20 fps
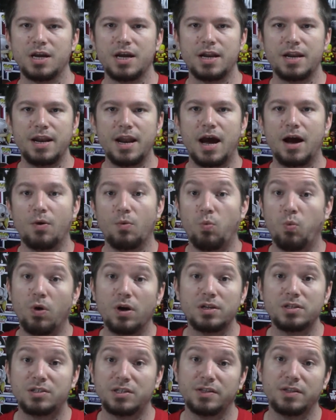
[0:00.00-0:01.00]
Not
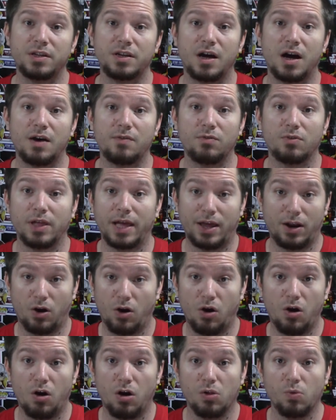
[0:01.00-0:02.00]
once in the novel at
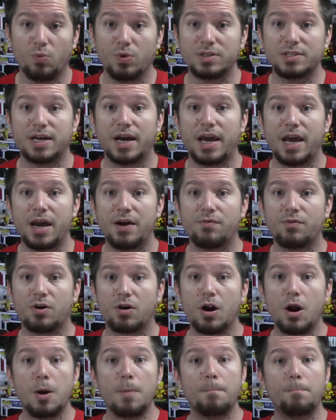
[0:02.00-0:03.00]
all was I ever
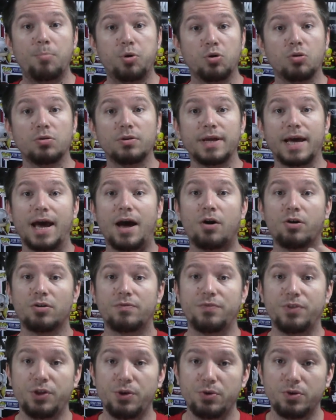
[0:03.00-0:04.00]
pulled out
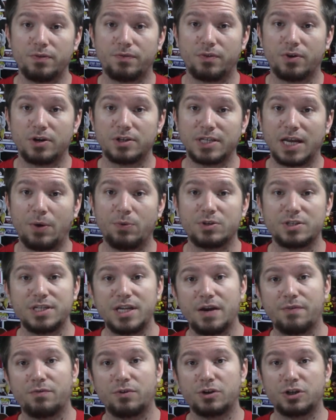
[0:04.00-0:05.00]
of the universe. I was
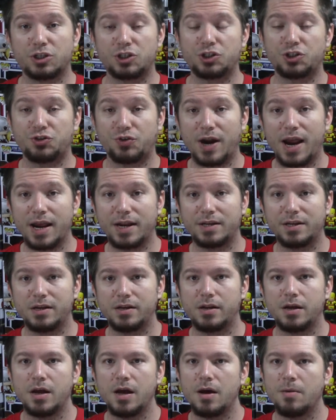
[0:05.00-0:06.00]
never
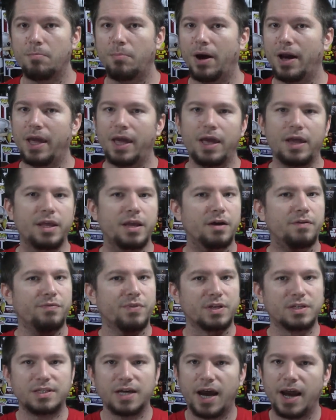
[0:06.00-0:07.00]
distracted by any of
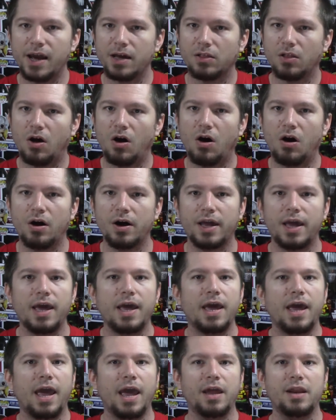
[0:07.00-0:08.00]
the dialogue,
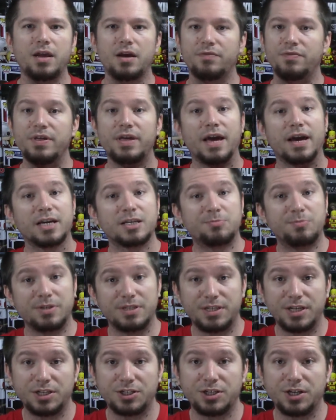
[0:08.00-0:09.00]
any of the
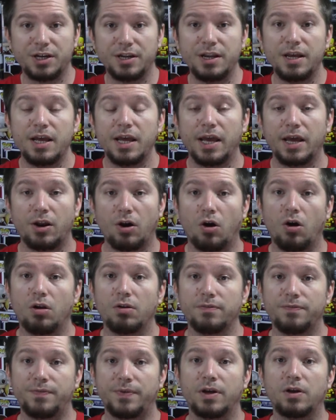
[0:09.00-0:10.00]
exposition. It
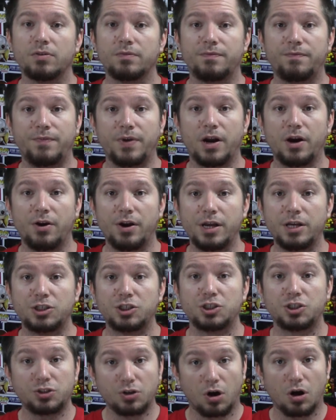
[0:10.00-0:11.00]
all felt very
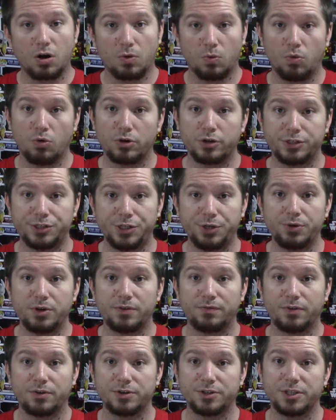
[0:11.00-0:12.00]
Star Wars
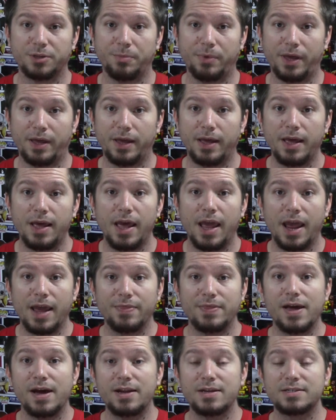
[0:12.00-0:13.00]
universe to me.
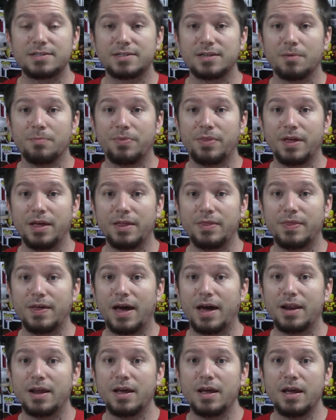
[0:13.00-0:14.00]
And that is something
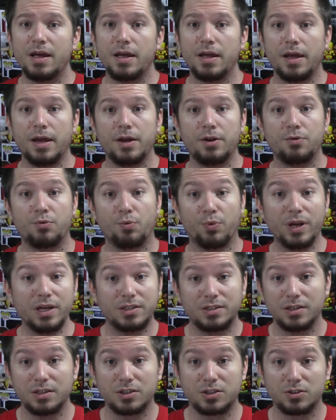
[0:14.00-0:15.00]
that in
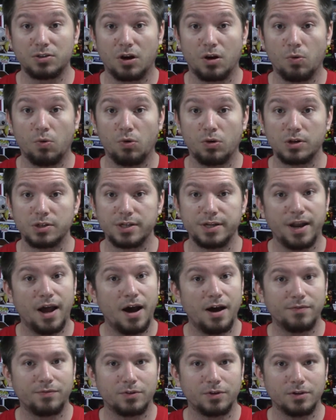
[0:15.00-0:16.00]
recent Star Wars
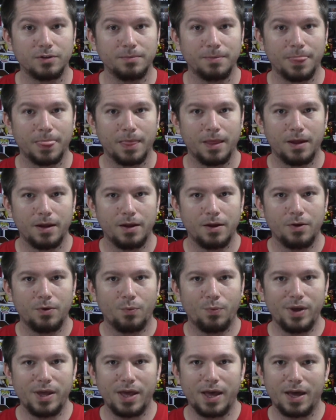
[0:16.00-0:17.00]
novel,
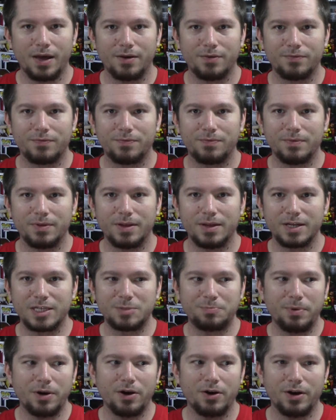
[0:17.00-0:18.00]
we have
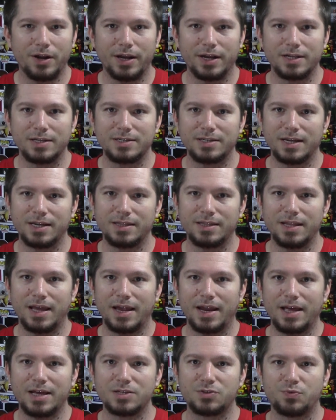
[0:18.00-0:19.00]
experienced, and
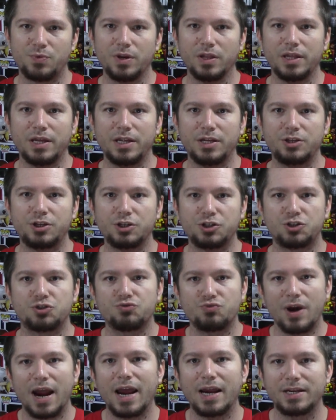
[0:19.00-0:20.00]
that has really
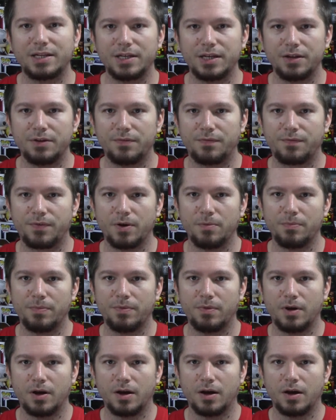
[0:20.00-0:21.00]
detracted from
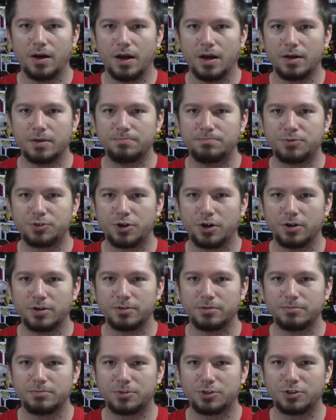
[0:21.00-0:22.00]
a
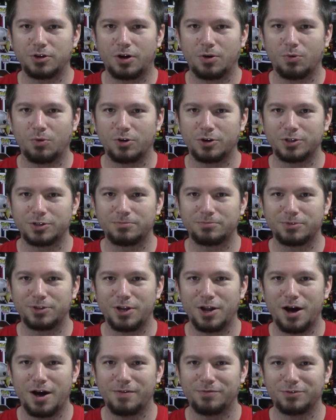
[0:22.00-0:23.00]
certain Star Wars
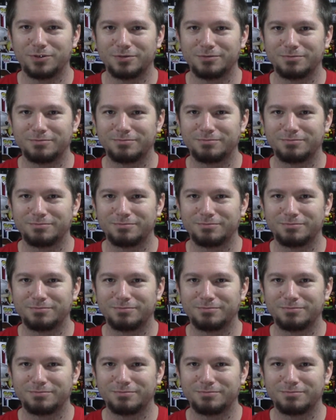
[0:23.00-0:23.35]
novel.